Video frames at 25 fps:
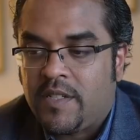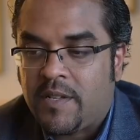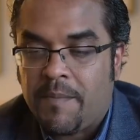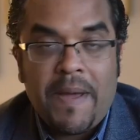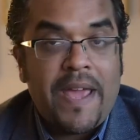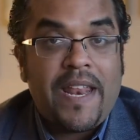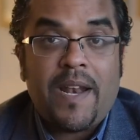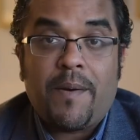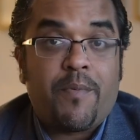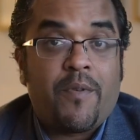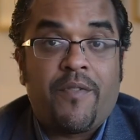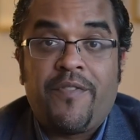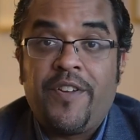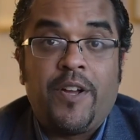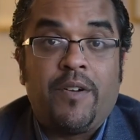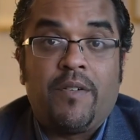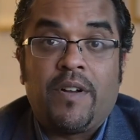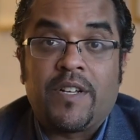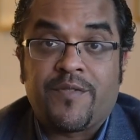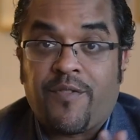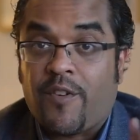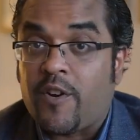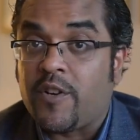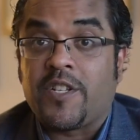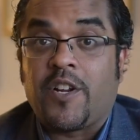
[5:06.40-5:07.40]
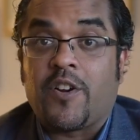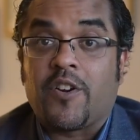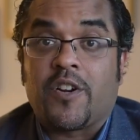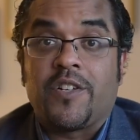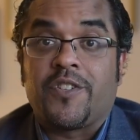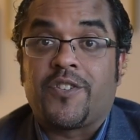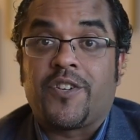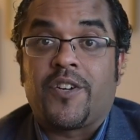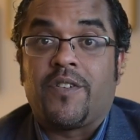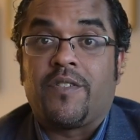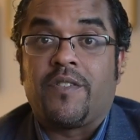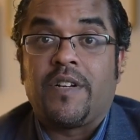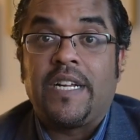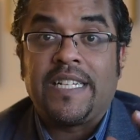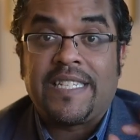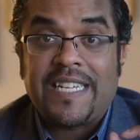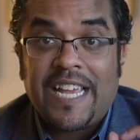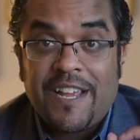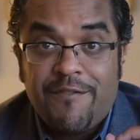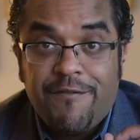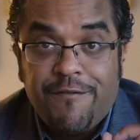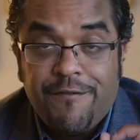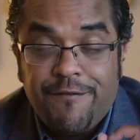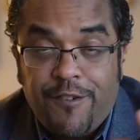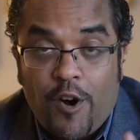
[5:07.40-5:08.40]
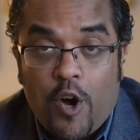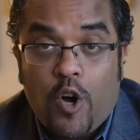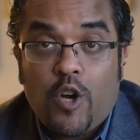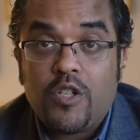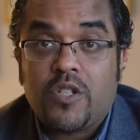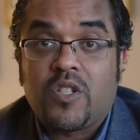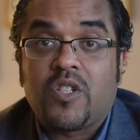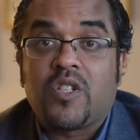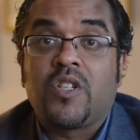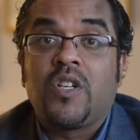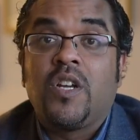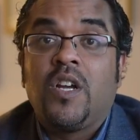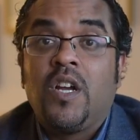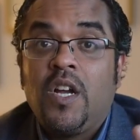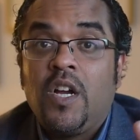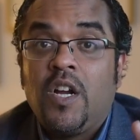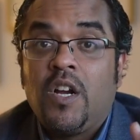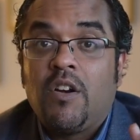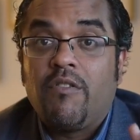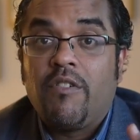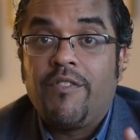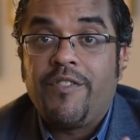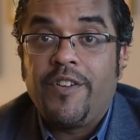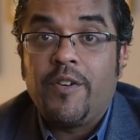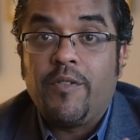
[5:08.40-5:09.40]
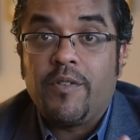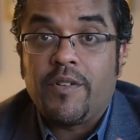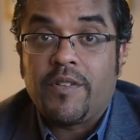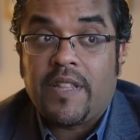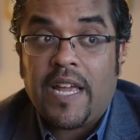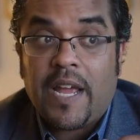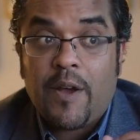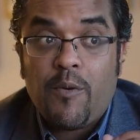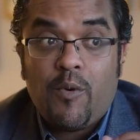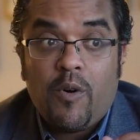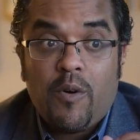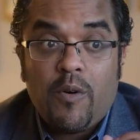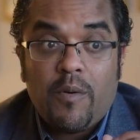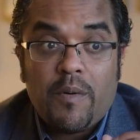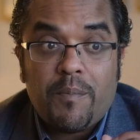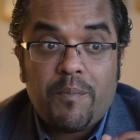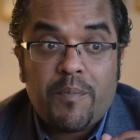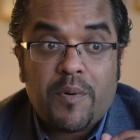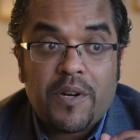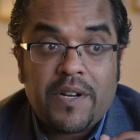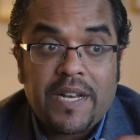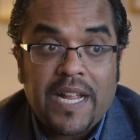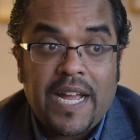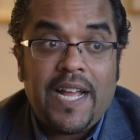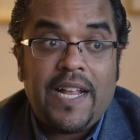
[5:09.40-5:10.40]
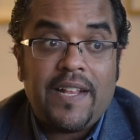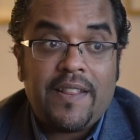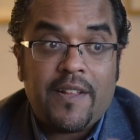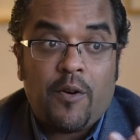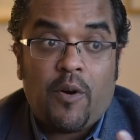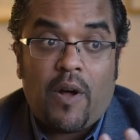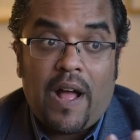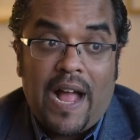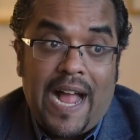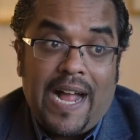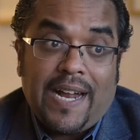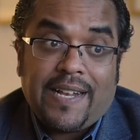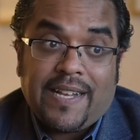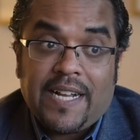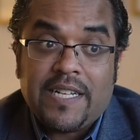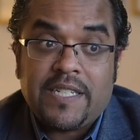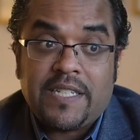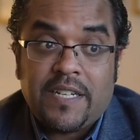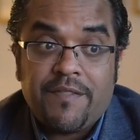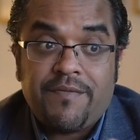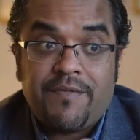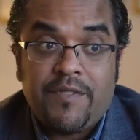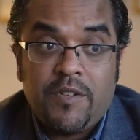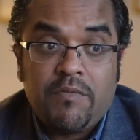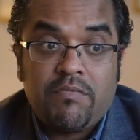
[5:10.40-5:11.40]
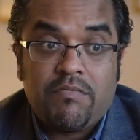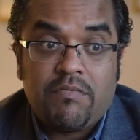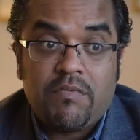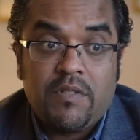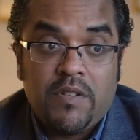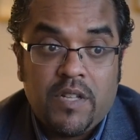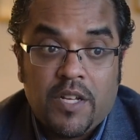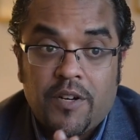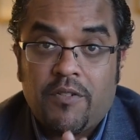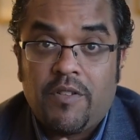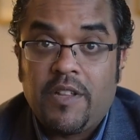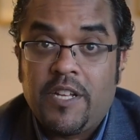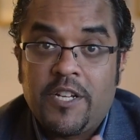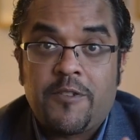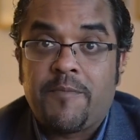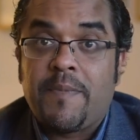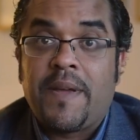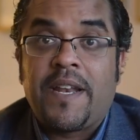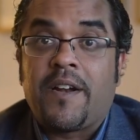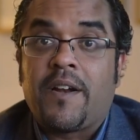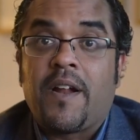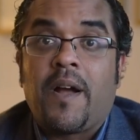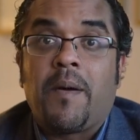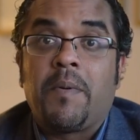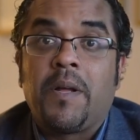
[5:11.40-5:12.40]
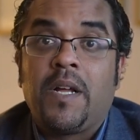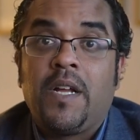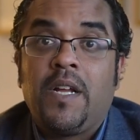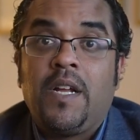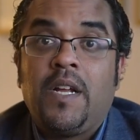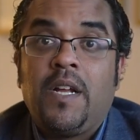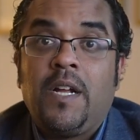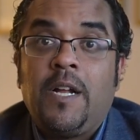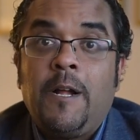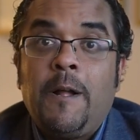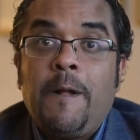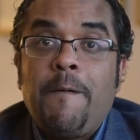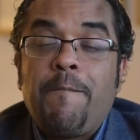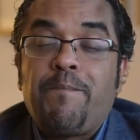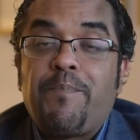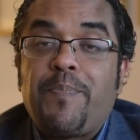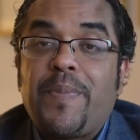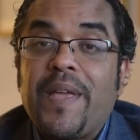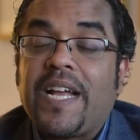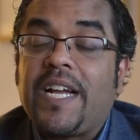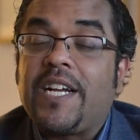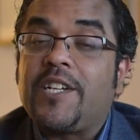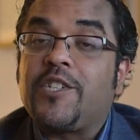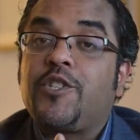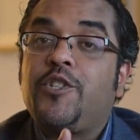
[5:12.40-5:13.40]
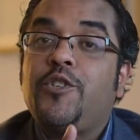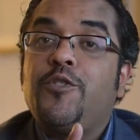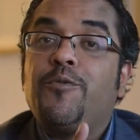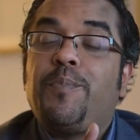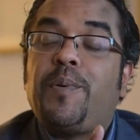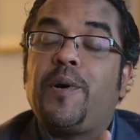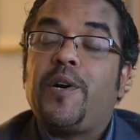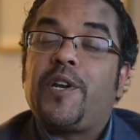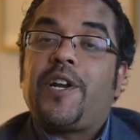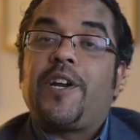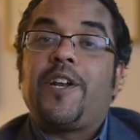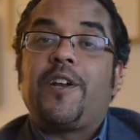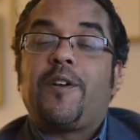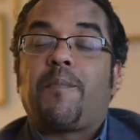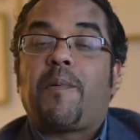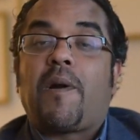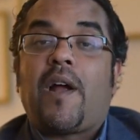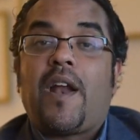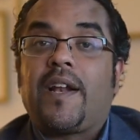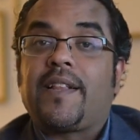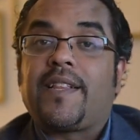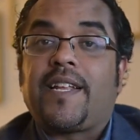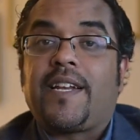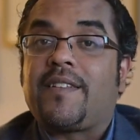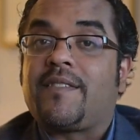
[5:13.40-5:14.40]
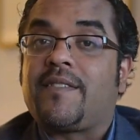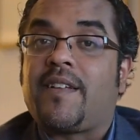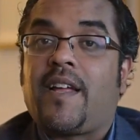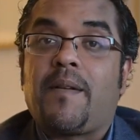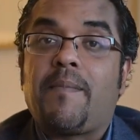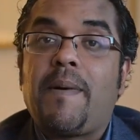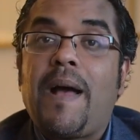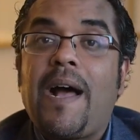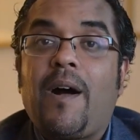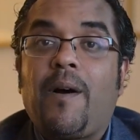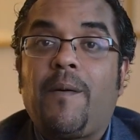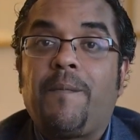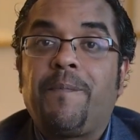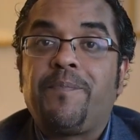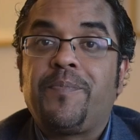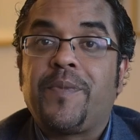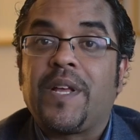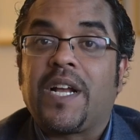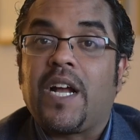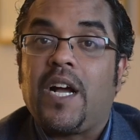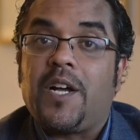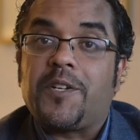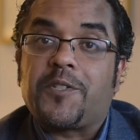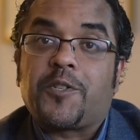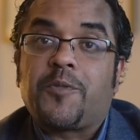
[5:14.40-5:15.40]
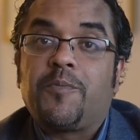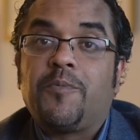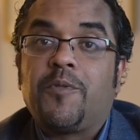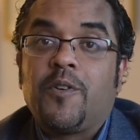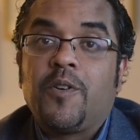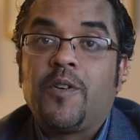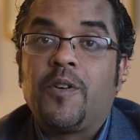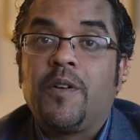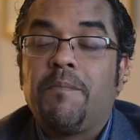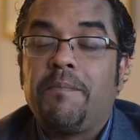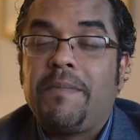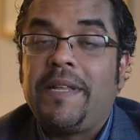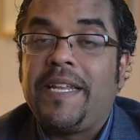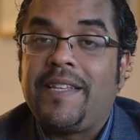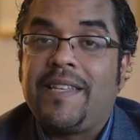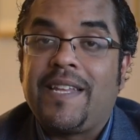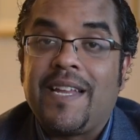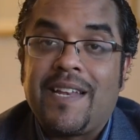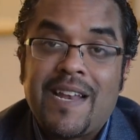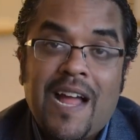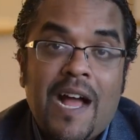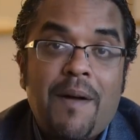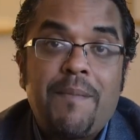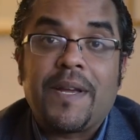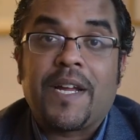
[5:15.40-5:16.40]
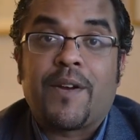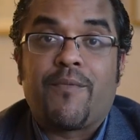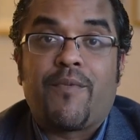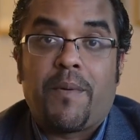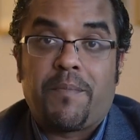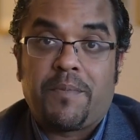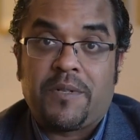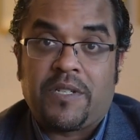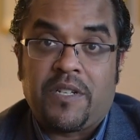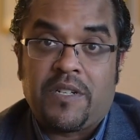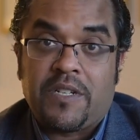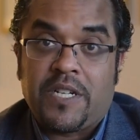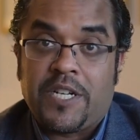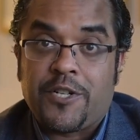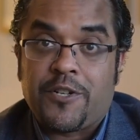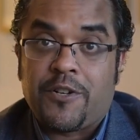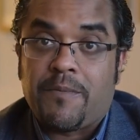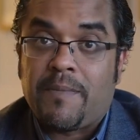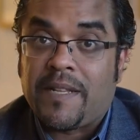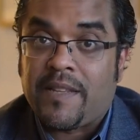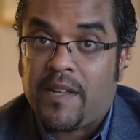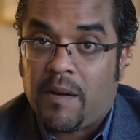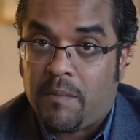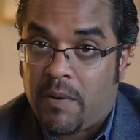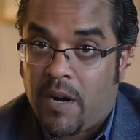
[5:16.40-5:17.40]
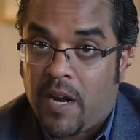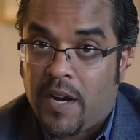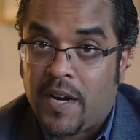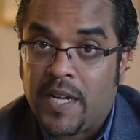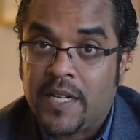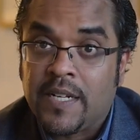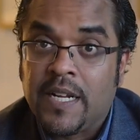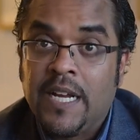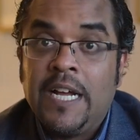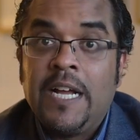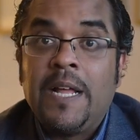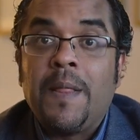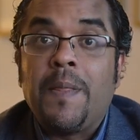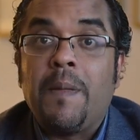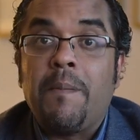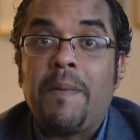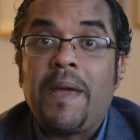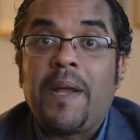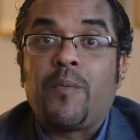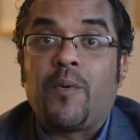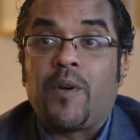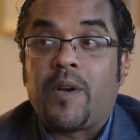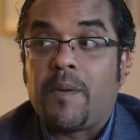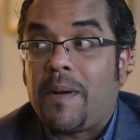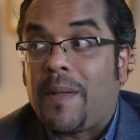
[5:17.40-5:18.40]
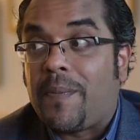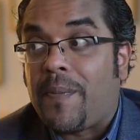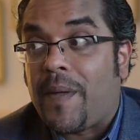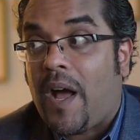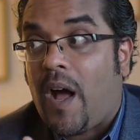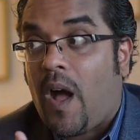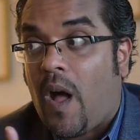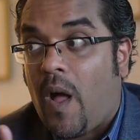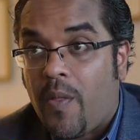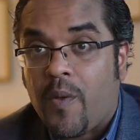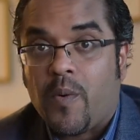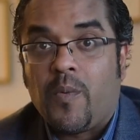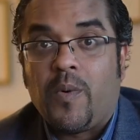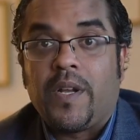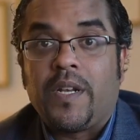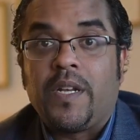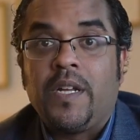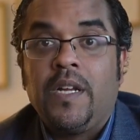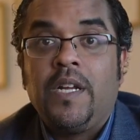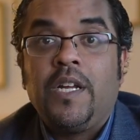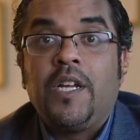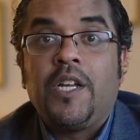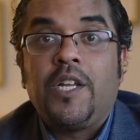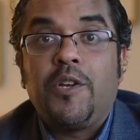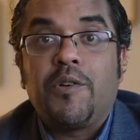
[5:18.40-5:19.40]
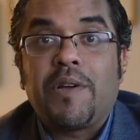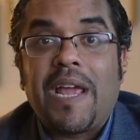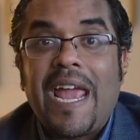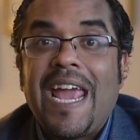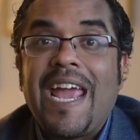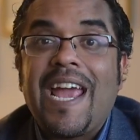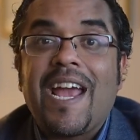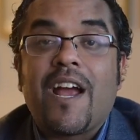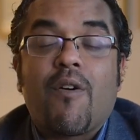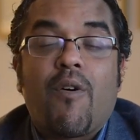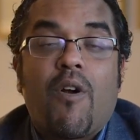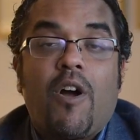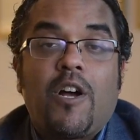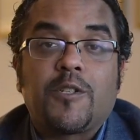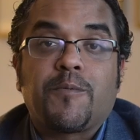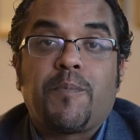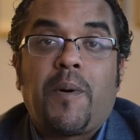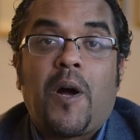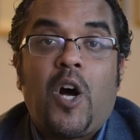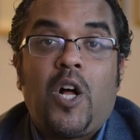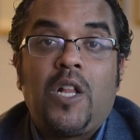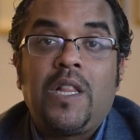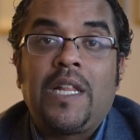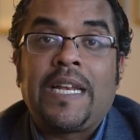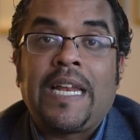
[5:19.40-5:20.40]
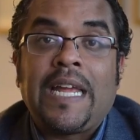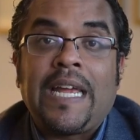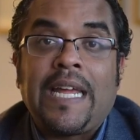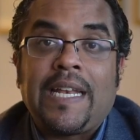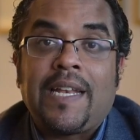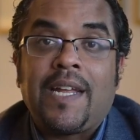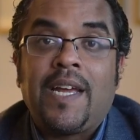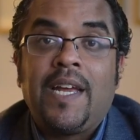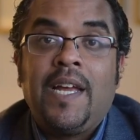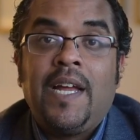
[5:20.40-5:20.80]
It's a made-up review as far as they're concerned. It's a false review. They will act as if you literally just made it up because you put it in a product that it's not about. The customer did not make a representation about that product. They made one about the other one. You can't cross-pollinate.